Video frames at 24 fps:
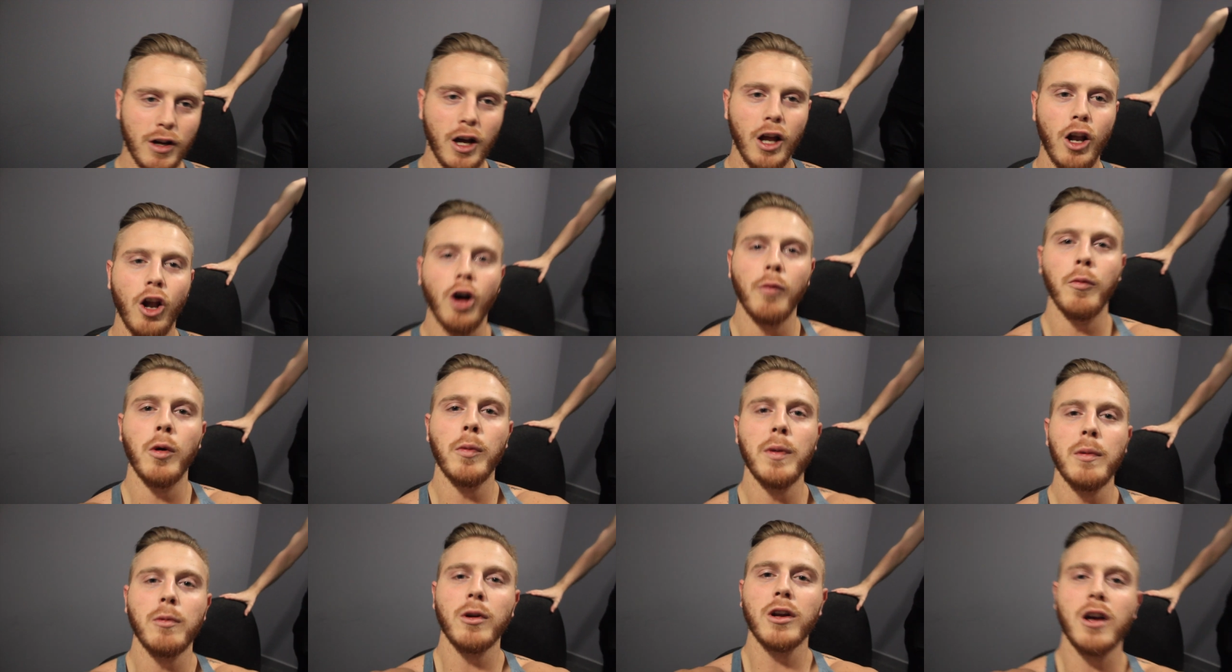A lot
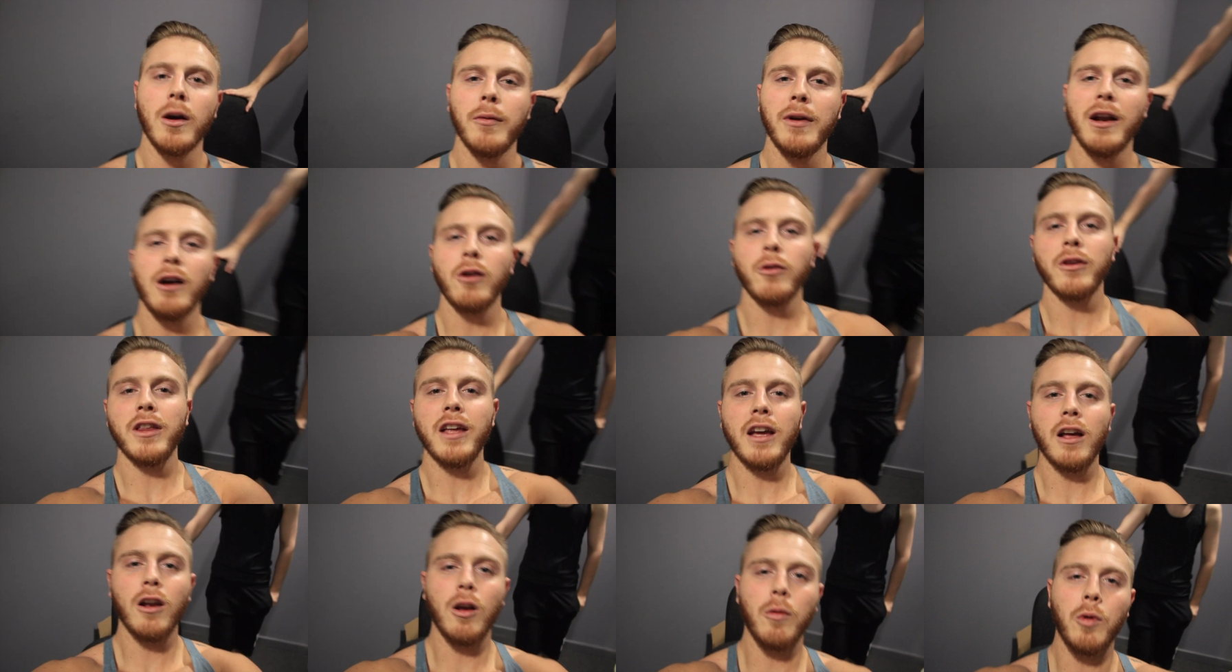more people are coming out with
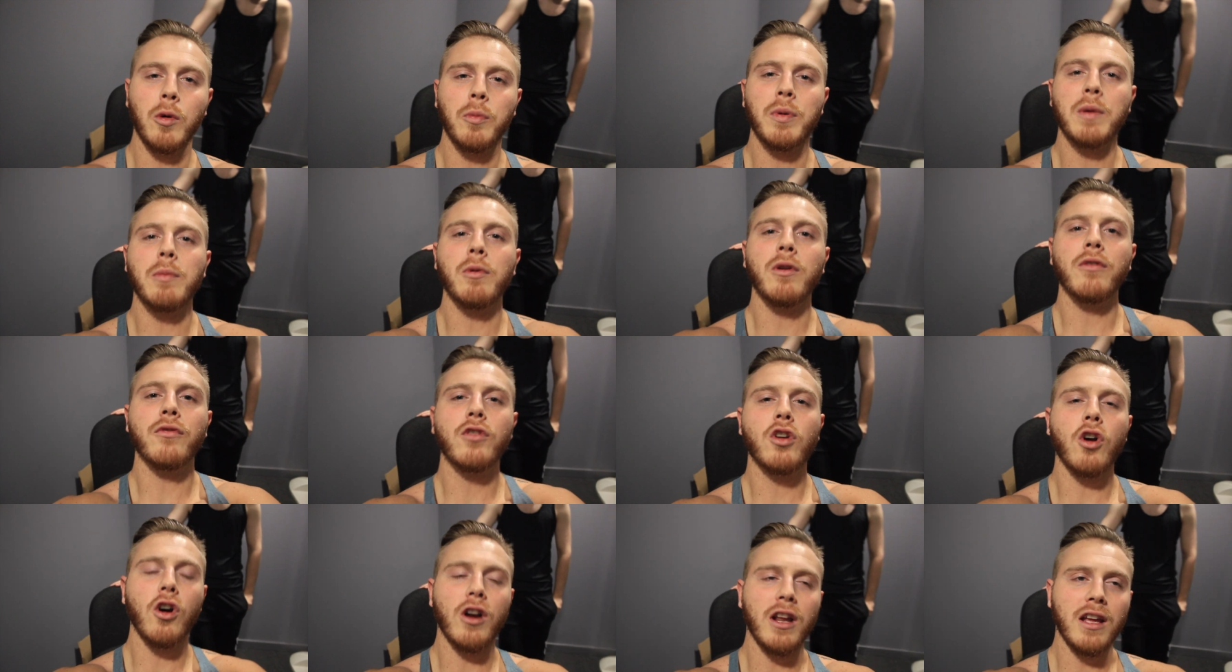it, a lot more people
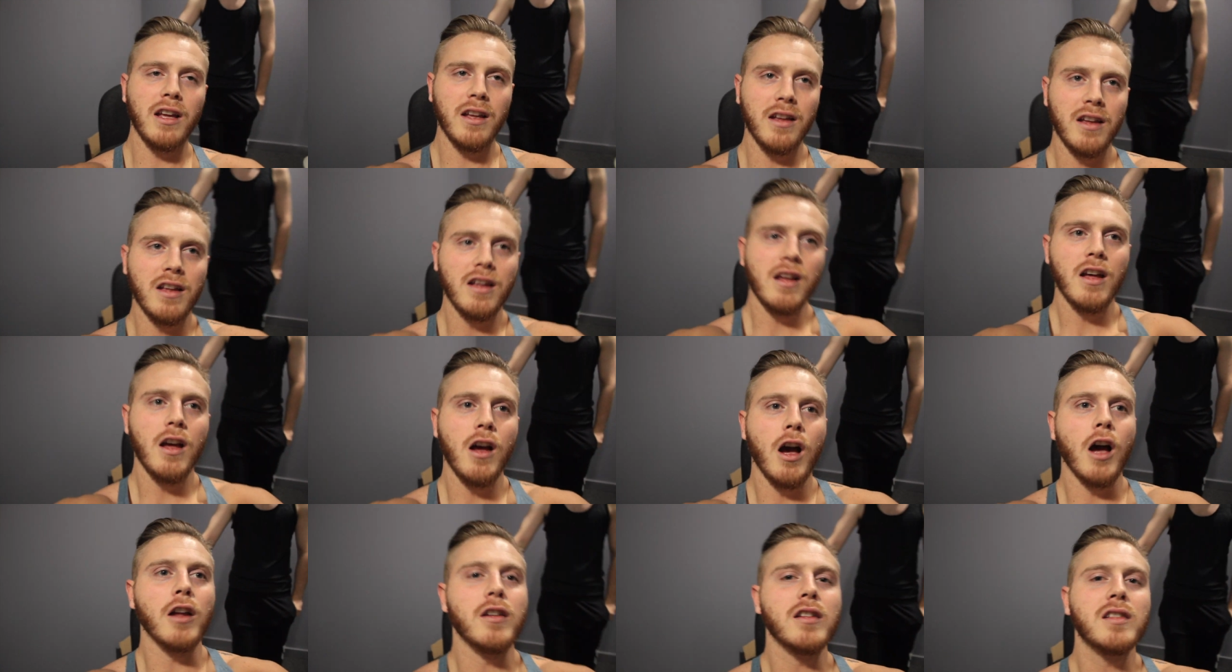have got it,
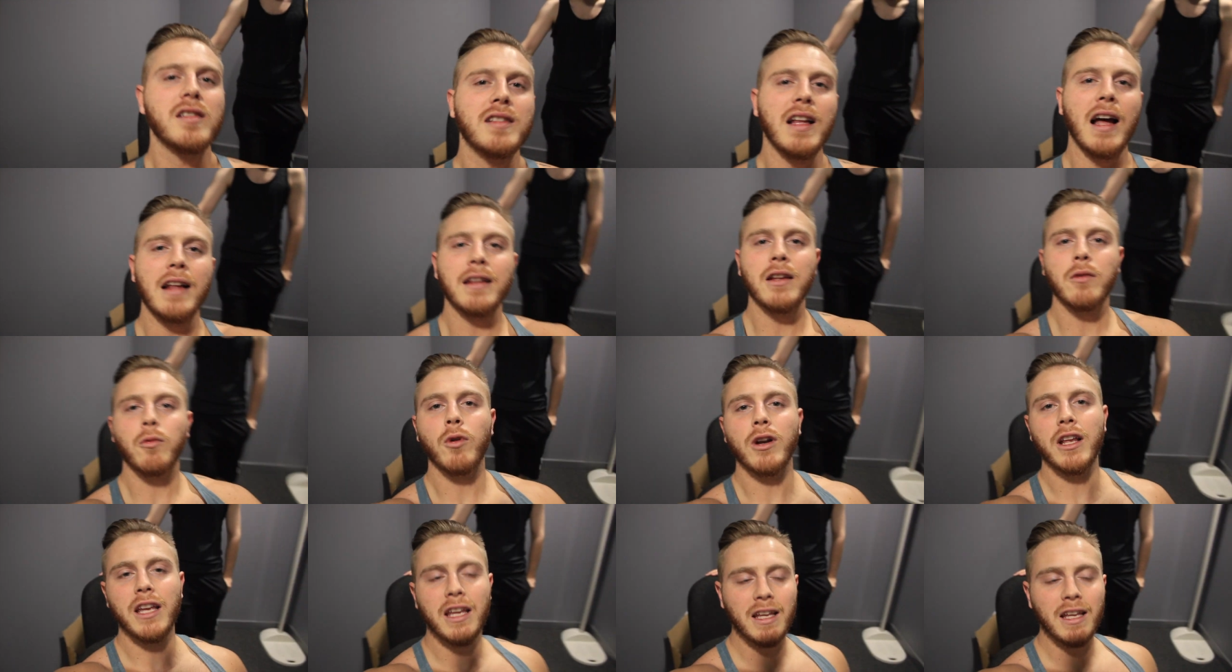understanding what it